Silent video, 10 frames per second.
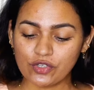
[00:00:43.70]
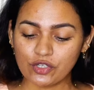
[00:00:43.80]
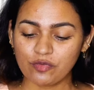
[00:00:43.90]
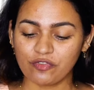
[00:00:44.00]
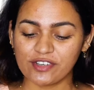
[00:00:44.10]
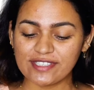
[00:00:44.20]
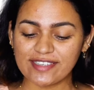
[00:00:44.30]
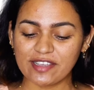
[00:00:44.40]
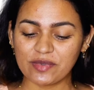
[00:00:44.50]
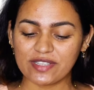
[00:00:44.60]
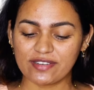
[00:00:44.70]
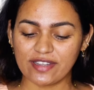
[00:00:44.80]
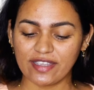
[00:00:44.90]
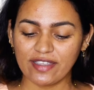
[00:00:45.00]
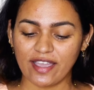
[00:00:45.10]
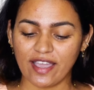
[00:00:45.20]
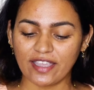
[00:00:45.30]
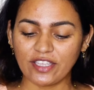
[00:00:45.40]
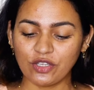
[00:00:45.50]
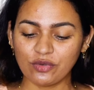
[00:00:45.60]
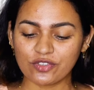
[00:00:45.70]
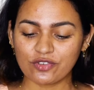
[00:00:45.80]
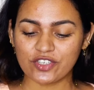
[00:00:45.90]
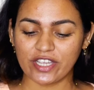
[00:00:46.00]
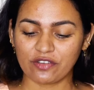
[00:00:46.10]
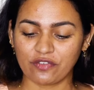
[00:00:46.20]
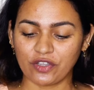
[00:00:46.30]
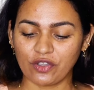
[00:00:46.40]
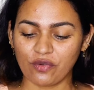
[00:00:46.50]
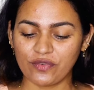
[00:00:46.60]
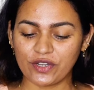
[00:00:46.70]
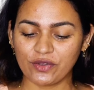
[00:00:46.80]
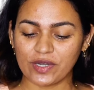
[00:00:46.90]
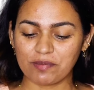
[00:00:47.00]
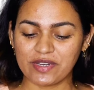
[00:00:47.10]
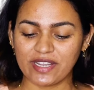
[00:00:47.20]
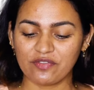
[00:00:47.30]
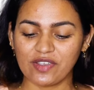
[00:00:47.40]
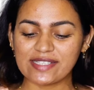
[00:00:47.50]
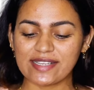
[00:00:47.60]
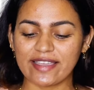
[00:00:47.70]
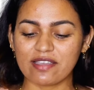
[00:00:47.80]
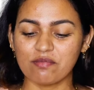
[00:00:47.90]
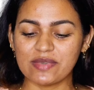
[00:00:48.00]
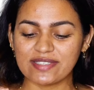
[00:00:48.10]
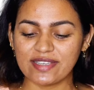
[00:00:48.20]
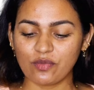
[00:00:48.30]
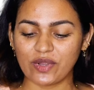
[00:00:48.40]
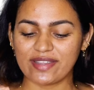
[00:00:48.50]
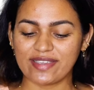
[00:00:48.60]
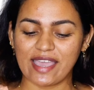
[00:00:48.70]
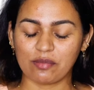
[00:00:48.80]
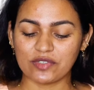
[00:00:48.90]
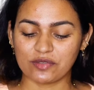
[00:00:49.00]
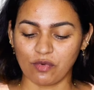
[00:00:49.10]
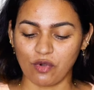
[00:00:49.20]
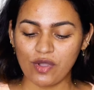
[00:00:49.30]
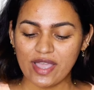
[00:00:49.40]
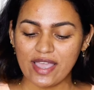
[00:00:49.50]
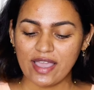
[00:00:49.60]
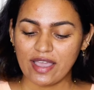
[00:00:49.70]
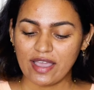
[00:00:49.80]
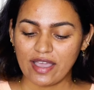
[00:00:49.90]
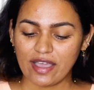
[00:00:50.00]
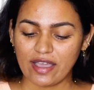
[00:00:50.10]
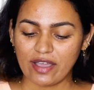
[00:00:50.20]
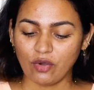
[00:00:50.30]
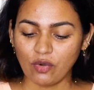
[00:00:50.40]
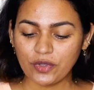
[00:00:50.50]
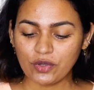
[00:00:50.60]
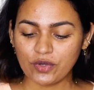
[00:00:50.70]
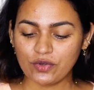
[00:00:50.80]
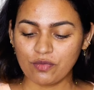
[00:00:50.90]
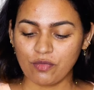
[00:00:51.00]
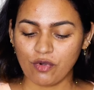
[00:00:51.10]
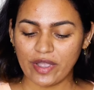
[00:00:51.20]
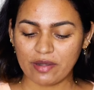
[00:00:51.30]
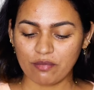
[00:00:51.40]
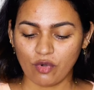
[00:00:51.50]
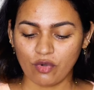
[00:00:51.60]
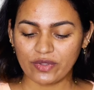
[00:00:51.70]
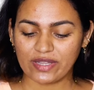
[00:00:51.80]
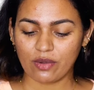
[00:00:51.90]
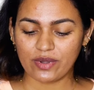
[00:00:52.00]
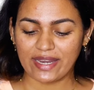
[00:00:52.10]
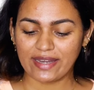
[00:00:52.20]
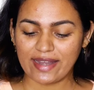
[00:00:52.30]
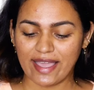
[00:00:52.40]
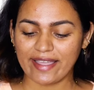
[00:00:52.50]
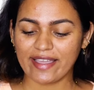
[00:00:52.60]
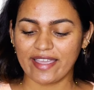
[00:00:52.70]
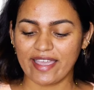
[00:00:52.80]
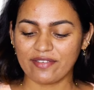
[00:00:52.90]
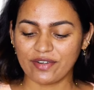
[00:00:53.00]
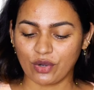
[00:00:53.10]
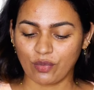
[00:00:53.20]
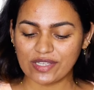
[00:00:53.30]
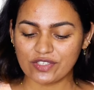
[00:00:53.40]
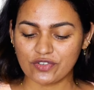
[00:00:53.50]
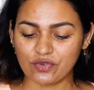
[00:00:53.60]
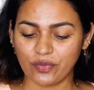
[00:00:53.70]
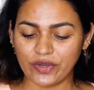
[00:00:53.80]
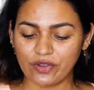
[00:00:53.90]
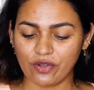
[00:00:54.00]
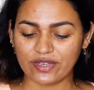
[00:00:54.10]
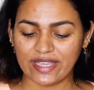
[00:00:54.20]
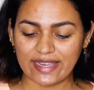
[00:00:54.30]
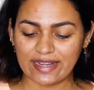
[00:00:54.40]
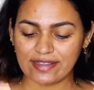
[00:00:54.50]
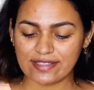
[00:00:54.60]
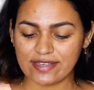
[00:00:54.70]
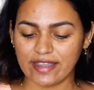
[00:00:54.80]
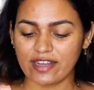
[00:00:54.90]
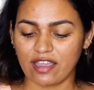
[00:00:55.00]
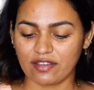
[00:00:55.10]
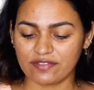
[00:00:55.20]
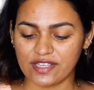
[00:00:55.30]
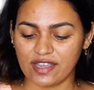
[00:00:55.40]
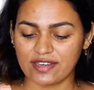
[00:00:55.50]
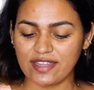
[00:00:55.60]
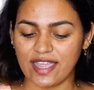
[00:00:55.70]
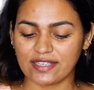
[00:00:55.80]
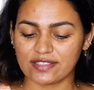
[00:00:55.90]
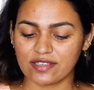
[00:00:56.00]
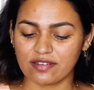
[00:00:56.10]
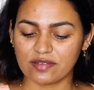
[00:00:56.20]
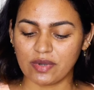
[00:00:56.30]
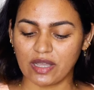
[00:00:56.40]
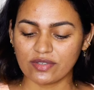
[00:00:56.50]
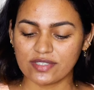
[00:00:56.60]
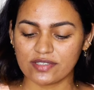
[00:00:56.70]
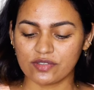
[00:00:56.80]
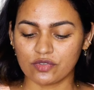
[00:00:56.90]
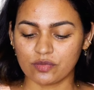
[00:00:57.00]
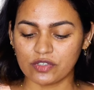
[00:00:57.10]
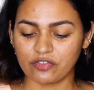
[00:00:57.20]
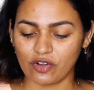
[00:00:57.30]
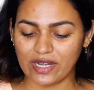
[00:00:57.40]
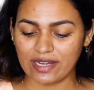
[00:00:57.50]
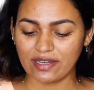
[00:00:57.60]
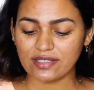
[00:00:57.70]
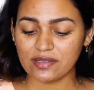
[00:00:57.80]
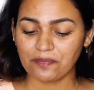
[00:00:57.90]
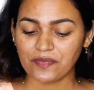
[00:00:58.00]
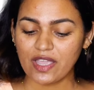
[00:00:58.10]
YouTube first time in the day I used to check for your video update feels like a missing when the gap is more hope you could do more and more without any lag I have a request to do video on Kerala style half saree and skirt blouse suitable for ladies